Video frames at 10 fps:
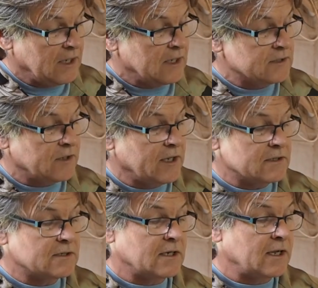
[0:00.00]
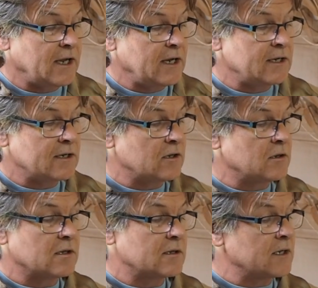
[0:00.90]
So that's a handy
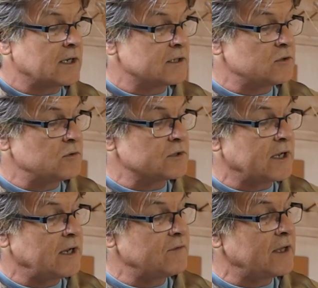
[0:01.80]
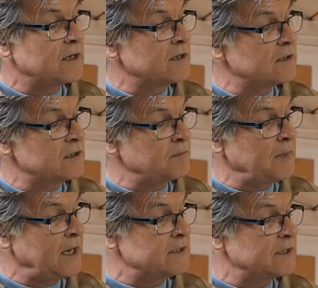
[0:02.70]
little tool to have, that
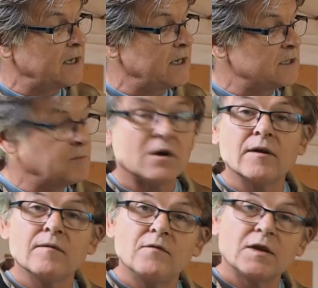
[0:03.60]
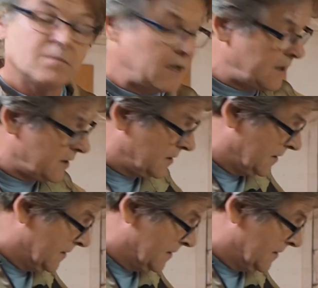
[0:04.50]
Manta gauge by Vicmark.